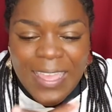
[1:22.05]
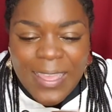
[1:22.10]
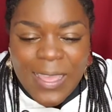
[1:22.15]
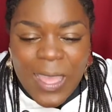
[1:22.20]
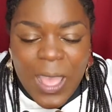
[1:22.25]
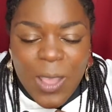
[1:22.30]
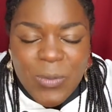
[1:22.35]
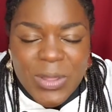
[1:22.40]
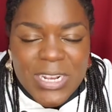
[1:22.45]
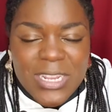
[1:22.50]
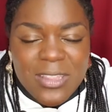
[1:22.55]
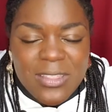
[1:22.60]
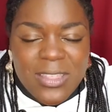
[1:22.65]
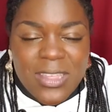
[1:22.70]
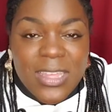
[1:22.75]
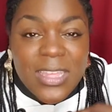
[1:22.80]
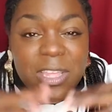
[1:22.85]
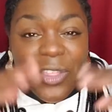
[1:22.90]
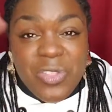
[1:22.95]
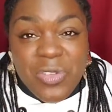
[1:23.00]
I wanted
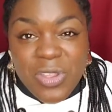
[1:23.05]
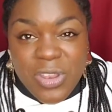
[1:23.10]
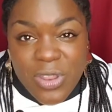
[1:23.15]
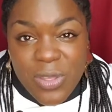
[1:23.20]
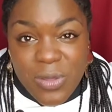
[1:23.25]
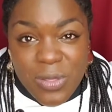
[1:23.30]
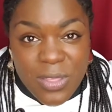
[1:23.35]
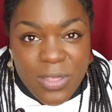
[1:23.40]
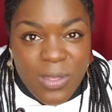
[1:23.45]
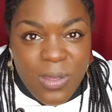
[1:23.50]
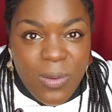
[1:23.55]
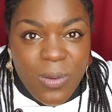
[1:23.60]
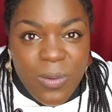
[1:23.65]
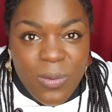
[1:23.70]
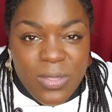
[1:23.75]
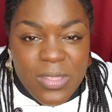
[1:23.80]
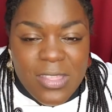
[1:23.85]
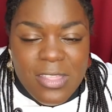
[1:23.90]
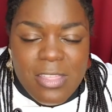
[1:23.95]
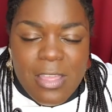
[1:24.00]
to introduce you
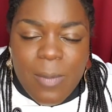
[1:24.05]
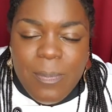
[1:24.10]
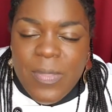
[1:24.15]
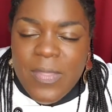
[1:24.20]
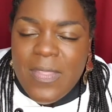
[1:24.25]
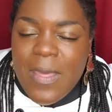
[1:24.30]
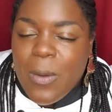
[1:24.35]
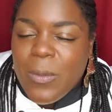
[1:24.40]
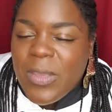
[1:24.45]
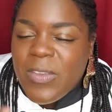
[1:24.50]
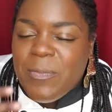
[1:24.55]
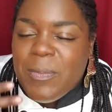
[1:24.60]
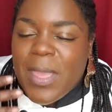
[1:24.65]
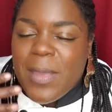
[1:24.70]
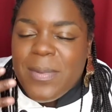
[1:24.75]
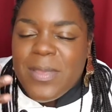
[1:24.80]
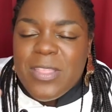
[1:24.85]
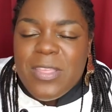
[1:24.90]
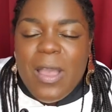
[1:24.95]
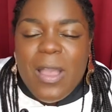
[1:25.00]
to something that we've
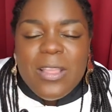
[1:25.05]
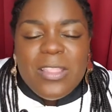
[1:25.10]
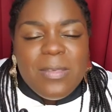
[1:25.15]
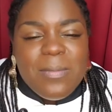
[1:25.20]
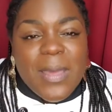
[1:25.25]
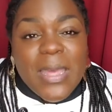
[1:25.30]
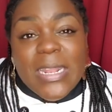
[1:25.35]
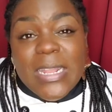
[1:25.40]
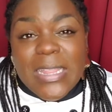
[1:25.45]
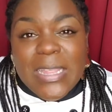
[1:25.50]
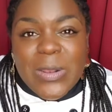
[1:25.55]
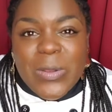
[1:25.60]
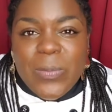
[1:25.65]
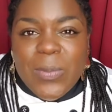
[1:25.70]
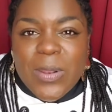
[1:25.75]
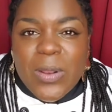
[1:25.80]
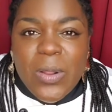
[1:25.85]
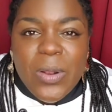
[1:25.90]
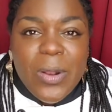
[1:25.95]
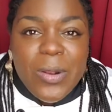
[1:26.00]
maybe talked about a little
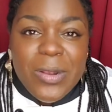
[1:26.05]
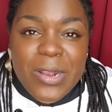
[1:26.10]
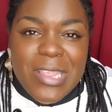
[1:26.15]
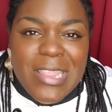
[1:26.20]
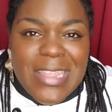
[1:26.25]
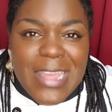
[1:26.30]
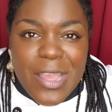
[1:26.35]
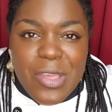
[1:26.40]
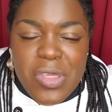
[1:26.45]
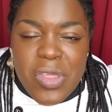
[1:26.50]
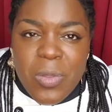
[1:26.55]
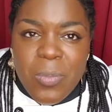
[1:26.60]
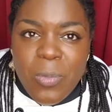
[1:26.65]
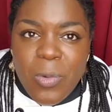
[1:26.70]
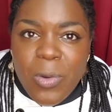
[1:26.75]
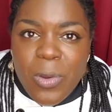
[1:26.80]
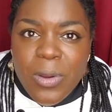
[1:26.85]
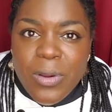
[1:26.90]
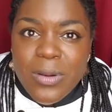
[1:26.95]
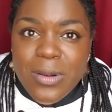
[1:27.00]
bit on our discussion
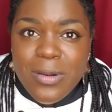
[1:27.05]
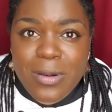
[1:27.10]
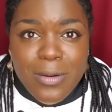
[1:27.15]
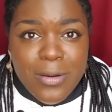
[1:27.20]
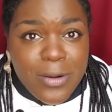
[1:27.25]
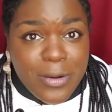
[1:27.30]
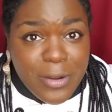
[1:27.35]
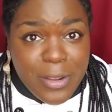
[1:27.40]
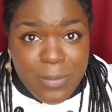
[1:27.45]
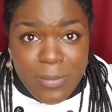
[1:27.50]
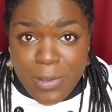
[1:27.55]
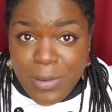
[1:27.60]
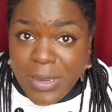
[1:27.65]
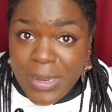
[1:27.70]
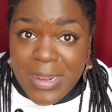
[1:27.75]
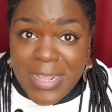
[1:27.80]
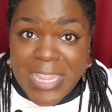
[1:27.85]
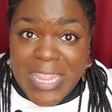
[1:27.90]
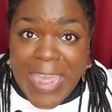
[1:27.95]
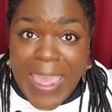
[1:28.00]
board and on our
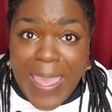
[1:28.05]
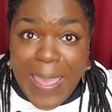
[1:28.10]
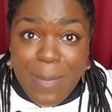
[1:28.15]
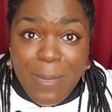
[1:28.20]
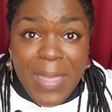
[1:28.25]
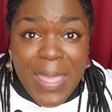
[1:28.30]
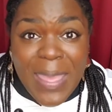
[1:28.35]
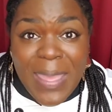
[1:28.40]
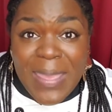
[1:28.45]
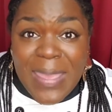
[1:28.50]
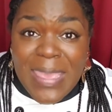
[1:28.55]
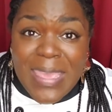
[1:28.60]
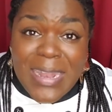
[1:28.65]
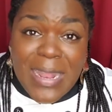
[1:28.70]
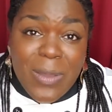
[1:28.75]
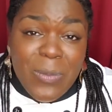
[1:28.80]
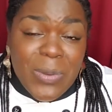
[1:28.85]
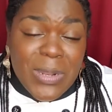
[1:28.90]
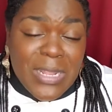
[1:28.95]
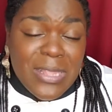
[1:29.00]
community tab. And
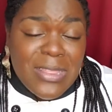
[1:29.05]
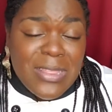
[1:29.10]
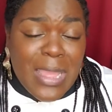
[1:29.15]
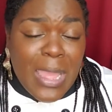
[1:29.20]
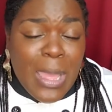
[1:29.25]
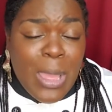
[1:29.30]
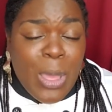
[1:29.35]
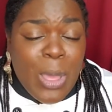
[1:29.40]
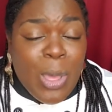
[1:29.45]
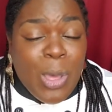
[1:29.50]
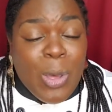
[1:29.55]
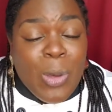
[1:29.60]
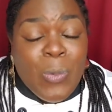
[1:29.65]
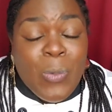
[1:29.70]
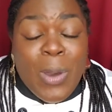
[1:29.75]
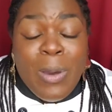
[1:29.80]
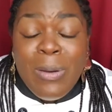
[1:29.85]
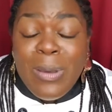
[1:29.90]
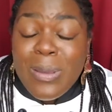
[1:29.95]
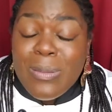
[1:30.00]
I want to say,
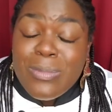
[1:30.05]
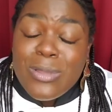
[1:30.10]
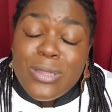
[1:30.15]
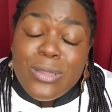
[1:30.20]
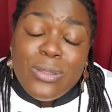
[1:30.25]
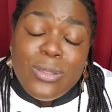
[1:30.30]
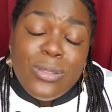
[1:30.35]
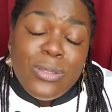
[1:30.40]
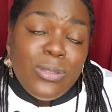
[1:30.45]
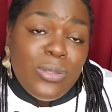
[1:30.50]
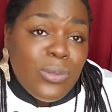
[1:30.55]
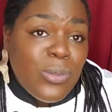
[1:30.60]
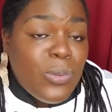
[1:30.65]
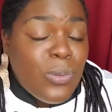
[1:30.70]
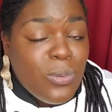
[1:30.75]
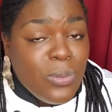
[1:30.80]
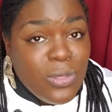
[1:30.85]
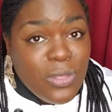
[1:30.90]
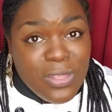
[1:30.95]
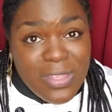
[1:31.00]
welcome to
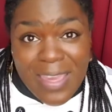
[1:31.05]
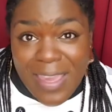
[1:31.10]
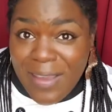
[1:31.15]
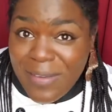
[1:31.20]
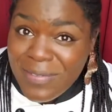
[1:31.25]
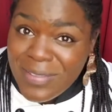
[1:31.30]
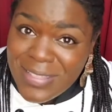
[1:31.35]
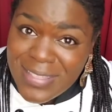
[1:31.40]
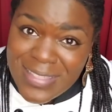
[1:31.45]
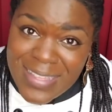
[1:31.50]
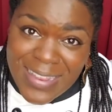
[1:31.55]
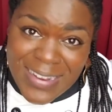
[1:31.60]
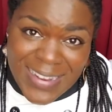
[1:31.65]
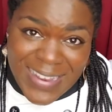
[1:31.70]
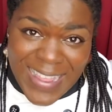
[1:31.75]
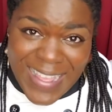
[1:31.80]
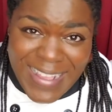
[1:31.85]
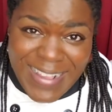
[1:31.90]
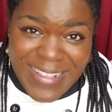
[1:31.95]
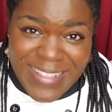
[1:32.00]
Sous Chef
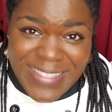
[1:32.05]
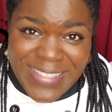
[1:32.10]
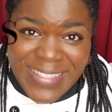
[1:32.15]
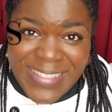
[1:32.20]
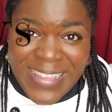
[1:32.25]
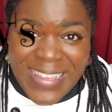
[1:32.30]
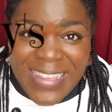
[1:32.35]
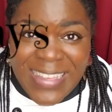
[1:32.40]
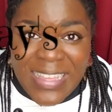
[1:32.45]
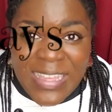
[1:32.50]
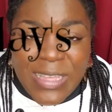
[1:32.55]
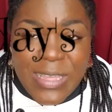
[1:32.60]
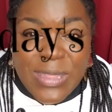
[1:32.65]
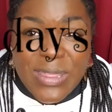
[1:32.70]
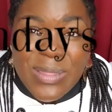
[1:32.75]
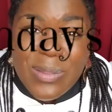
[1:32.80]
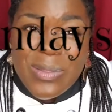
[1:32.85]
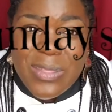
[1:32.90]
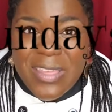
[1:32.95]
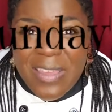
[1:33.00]
Sundays.
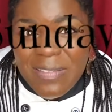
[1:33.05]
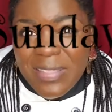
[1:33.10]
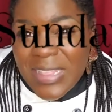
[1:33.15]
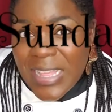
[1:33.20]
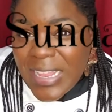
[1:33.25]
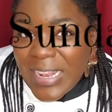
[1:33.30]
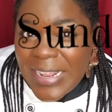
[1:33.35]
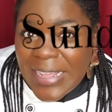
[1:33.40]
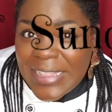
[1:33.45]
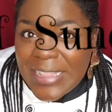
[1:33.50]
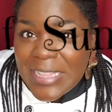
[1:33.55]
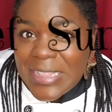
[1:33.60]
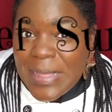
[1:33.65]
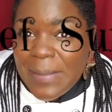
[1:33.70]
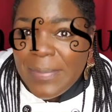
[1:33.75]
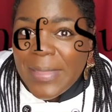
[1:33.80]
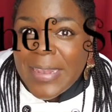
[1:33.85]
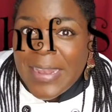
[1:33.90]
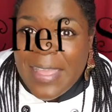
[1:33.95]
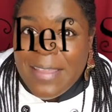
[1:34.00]
Sous Chef Sundays is
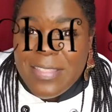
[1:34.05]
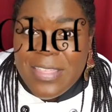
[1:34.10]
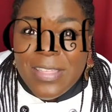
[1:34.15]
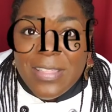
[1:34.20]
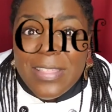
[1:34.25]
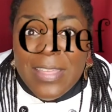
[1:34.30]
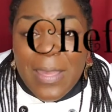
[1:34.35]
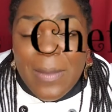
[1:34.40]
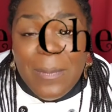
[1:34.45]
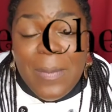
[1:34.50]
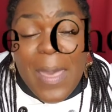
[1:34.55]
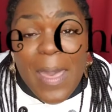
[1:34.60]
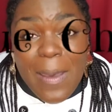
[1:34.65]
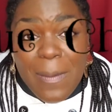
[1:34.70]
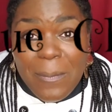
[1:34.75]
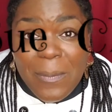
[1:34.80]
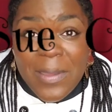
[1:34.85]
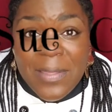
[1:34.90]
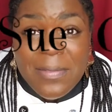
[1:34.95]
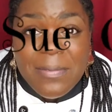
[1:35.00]
something I just come
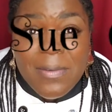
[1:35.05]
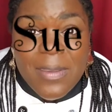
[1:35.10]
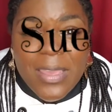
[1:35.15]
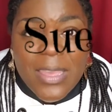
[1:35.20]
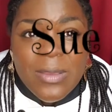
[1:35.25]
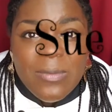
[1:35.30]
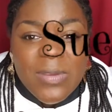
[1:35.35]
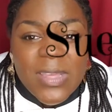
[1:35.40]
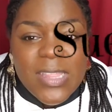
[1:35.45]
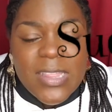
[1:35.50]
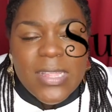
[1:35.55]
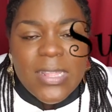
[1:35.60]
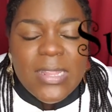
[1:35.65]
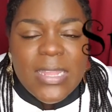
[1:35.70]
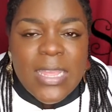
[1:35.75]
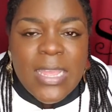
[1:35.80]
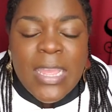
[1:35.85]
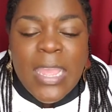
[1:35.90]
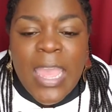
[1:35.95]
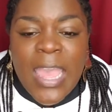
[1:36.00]
up with very
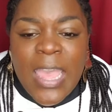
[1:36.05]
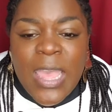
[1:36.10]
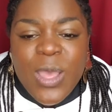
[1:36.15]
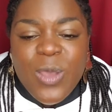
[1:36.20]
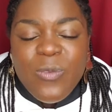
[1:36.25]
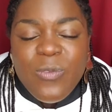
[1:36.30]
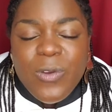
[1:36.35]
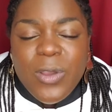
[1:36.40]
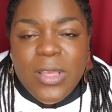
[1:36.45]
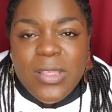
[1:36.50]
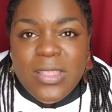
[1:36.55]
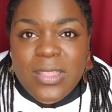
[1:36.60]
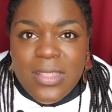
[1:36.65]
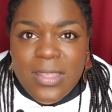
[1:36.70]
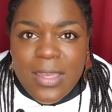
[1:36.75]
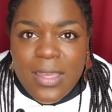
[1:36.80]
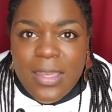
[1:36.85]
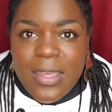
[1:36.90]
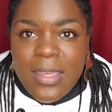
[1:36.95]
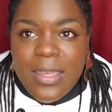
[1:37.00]
recently for us
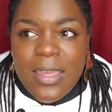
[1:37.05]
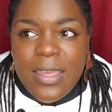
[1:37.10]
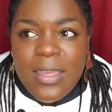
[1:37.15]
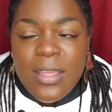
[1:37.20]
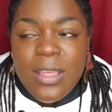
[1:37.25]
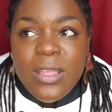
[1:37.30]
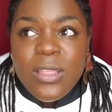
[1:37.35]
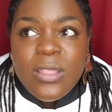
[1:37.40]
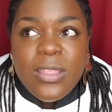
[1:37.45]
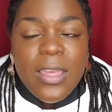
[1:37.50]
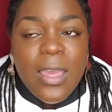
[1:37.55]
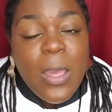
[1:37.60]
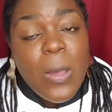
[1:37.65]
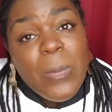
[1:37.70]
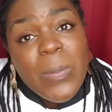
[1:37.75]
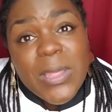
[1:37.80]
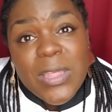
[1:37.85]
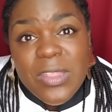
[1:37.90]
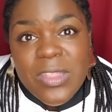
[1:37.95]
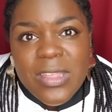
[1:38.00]
to help
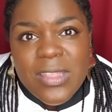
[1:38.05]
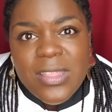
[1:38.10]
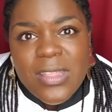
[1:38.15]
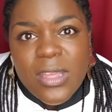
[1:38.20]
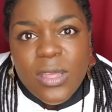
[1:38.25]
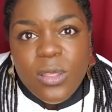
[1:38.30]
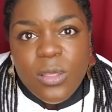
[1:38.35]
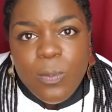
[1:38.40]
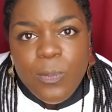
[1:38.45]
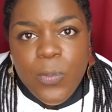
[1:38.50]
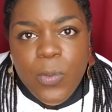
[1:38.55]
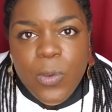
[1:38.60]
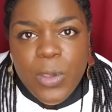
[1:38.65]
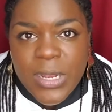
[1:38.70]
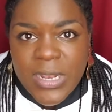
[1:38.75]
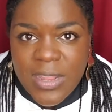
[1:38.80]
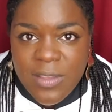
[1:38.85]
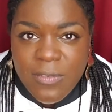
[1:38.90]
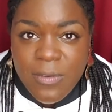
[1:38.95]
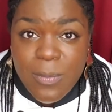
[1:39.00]
us just explore
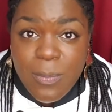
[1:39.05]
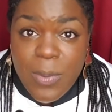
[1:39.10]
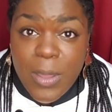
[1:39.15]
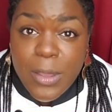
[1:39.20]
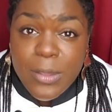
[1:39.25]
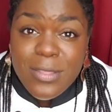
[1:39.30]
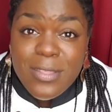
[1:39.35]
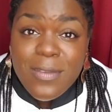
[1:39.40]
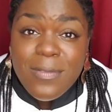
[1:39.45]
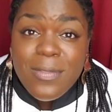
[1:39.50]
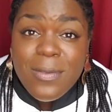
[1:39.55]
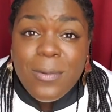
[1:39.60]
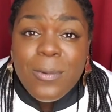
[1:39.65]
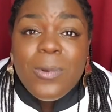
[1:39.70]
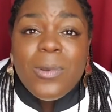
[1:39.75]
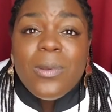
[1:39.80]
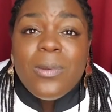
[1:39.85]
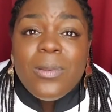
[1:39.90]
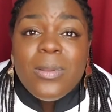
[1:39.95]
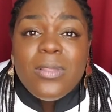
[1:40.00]
different parts of the
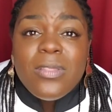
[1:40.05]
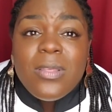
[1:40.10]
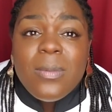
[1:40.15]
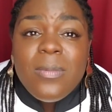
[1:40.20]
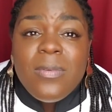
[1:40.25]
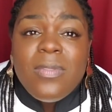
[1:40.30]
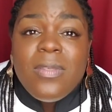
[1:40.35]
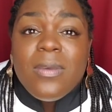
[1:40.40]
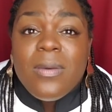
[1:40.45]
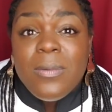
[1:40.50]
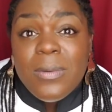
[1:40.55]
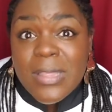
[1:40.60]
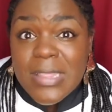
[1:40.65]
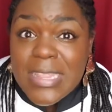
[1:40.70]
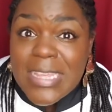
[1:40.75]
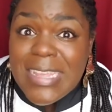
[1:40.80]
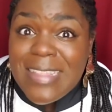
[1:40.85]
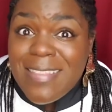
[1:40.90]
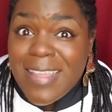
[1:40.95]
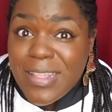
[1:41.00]
world and some of the
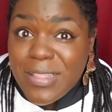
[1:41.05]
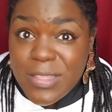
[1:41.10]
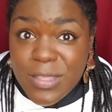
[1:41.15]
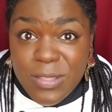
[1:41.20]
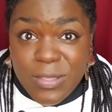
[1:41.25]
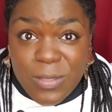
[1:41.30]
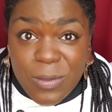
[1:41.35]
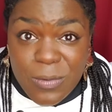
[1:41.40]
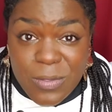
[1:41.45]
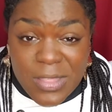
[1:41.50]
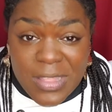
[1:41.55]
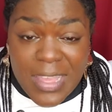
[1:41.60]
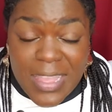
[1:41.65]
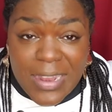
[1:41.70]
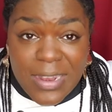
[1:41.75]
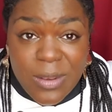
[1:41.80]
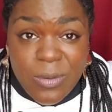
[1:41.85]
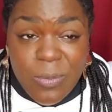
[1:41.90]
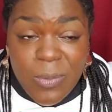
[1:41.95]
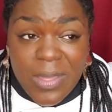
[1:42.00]
cuisine that's
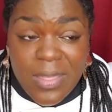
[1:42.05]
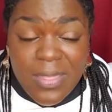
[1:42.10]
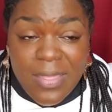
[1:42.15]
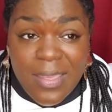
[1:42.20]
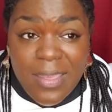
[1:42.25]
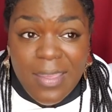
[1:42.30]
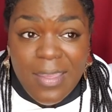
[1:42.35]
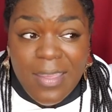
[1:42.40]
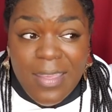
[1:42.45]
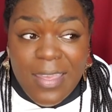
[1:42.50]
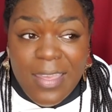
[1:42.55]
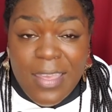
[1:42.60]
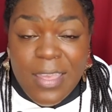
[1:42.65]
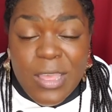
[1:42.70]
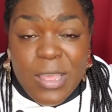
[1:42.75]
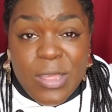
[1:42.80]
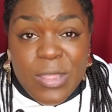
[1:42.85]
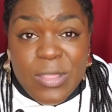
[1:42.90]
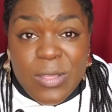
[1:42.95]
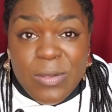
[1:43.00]
associated with it.
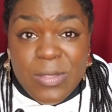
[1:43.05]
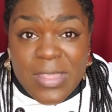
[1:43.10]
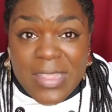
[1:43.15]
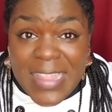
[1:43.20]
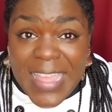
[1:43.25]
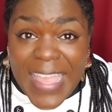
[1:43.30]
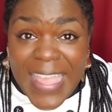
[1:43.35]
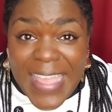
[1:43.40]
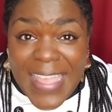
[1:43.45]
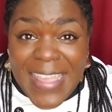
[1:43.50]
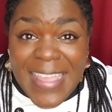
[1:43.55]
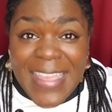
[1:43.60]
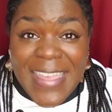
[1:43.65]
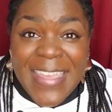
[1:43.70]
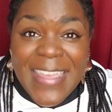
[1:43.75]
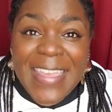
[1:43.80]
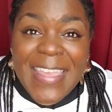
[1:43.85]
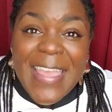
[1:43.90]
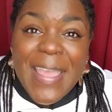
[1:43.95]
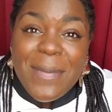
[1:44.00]
So today,
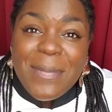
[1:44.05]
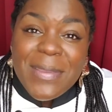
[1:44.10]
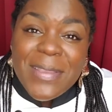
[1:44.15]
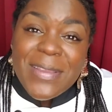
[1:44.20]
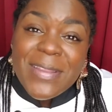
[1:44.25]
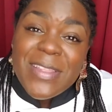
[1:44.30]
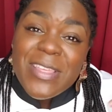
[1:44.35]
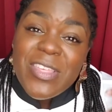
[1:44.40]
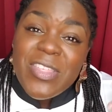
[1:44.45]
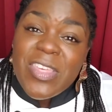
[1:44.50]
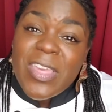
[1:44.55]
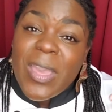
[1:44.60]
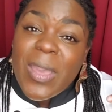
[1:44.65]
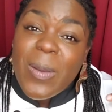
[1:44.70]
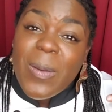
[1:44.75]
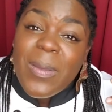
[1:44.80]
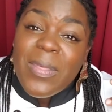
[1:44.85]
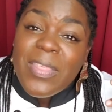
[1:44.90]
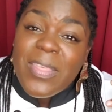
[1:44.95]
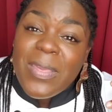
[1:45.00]
I'm here to
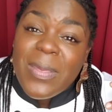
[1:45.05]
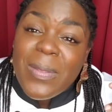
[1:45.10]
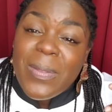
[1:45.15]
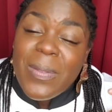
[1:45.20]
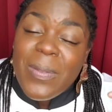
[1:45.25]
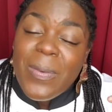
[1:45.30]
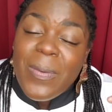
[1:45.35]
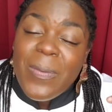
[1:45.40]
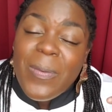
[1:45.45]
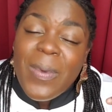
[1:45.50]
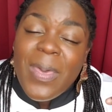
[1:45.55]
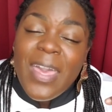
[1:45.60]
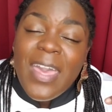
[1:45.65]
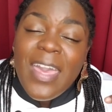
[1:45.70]
share with you